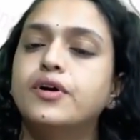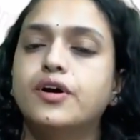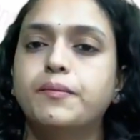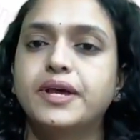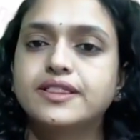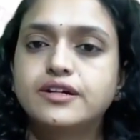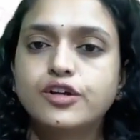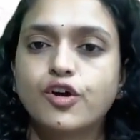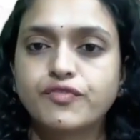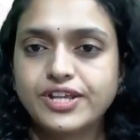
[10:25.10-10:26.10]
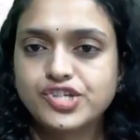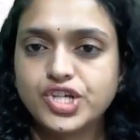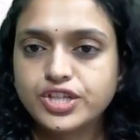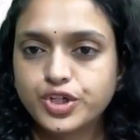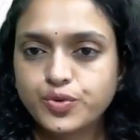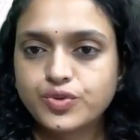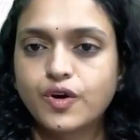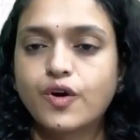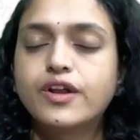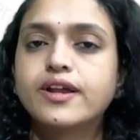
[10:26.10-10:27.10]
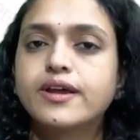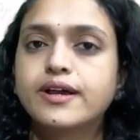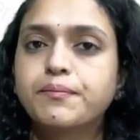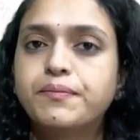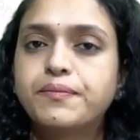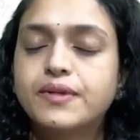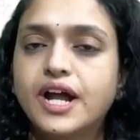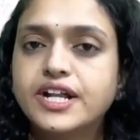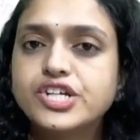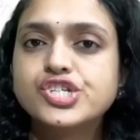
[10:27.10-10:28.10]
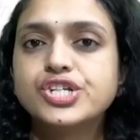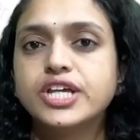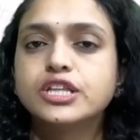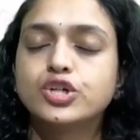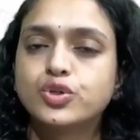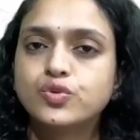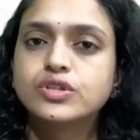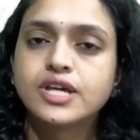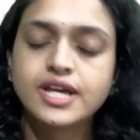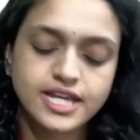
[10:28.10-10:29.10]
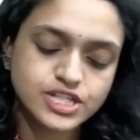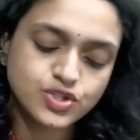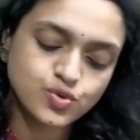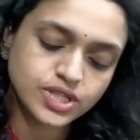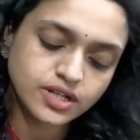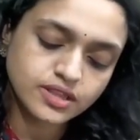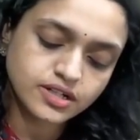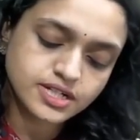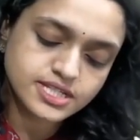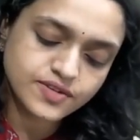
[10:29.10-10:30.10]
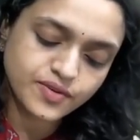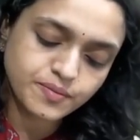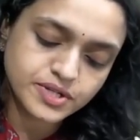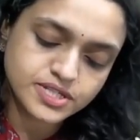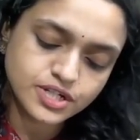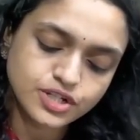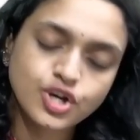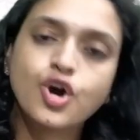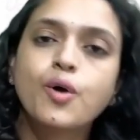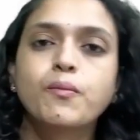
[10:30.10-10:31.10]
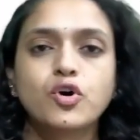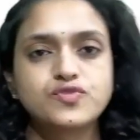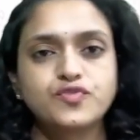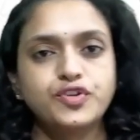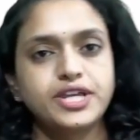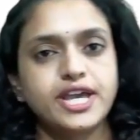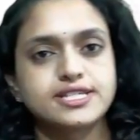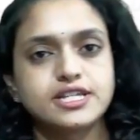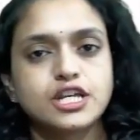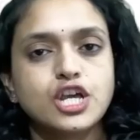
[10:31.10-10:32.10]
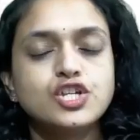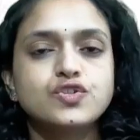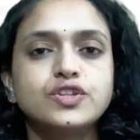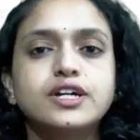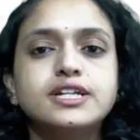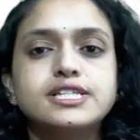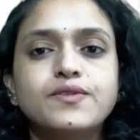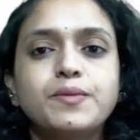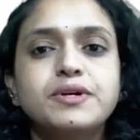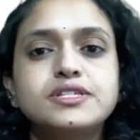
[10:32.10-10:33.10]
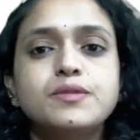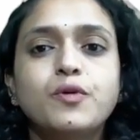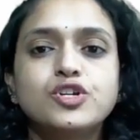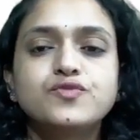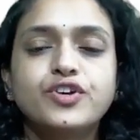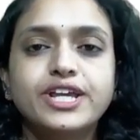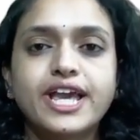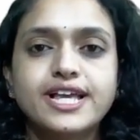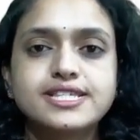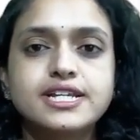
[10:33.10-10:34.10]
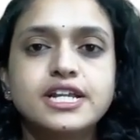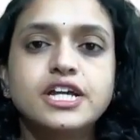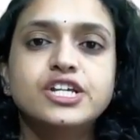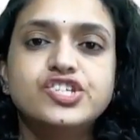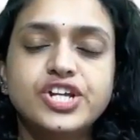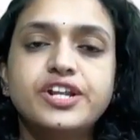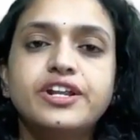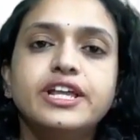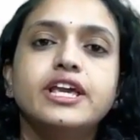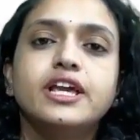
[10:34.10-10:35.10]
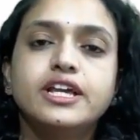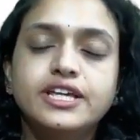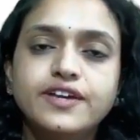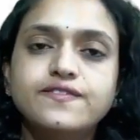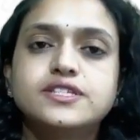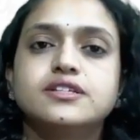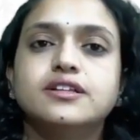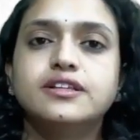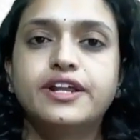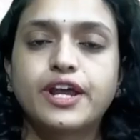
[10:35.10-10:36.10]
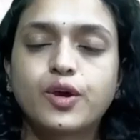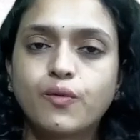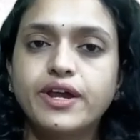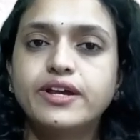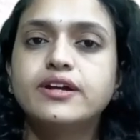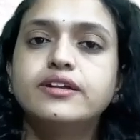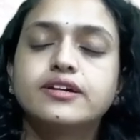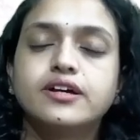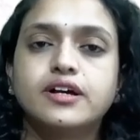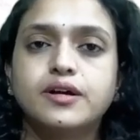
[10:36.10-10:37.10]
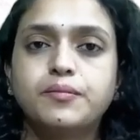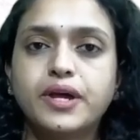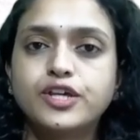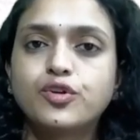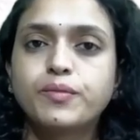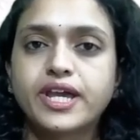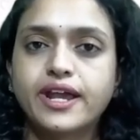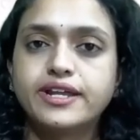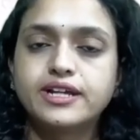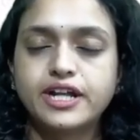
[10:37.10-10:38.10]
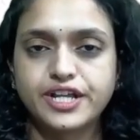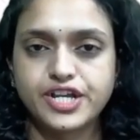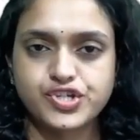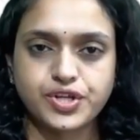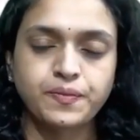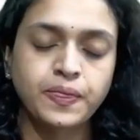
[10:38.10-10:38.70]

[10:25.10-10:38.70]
method of etching the tooth or conditioning the tooth is using a 37% phosphoric acid. So 37% phosphoric acid generally gives the required micromechanical adhesion.